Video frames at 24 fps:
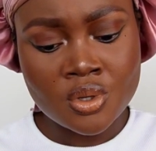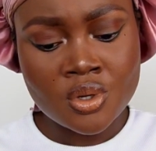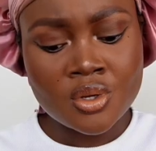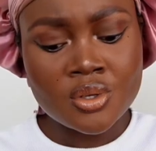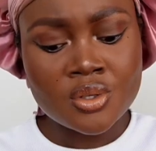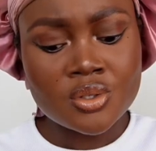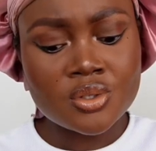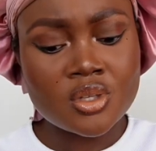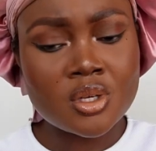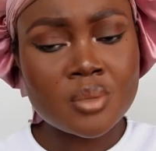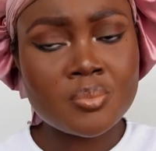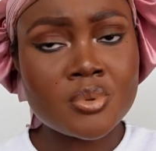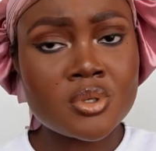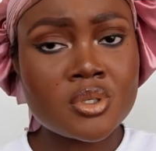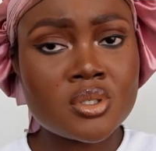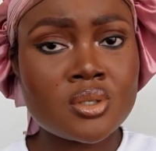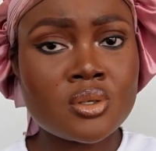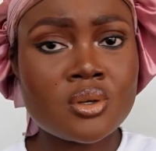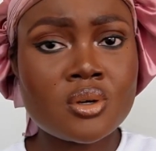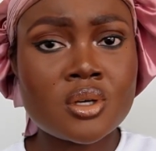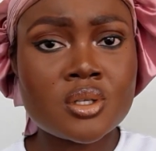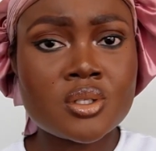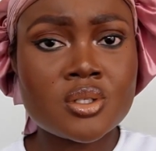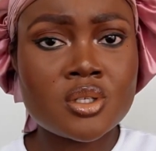Stop using
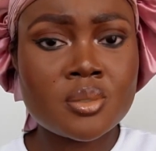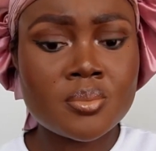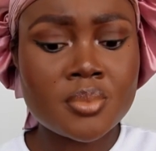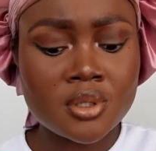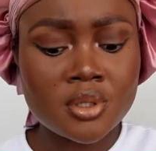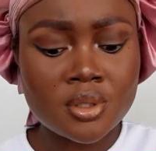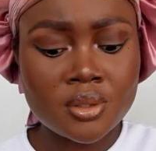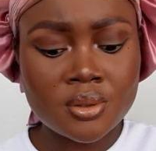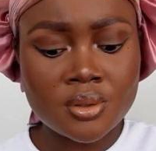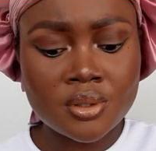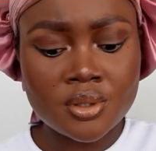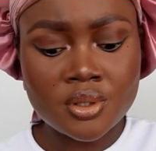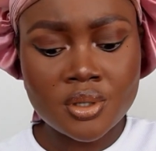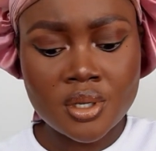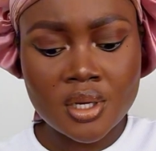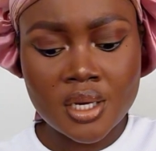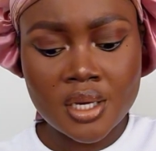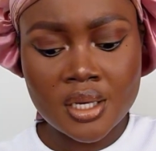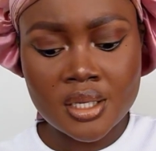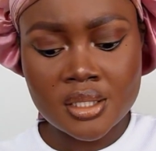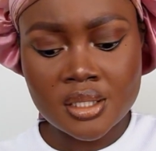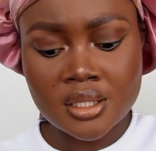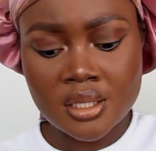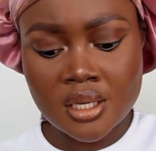got to be glue on your
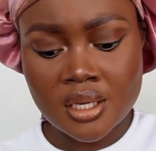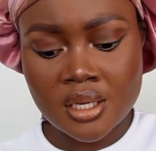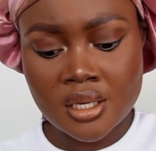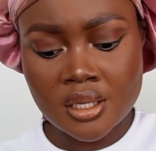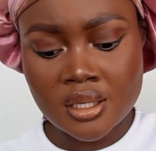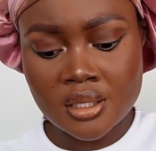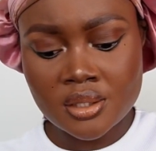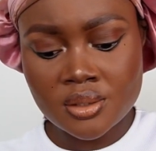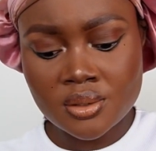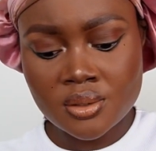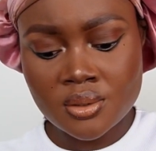eyes, guys.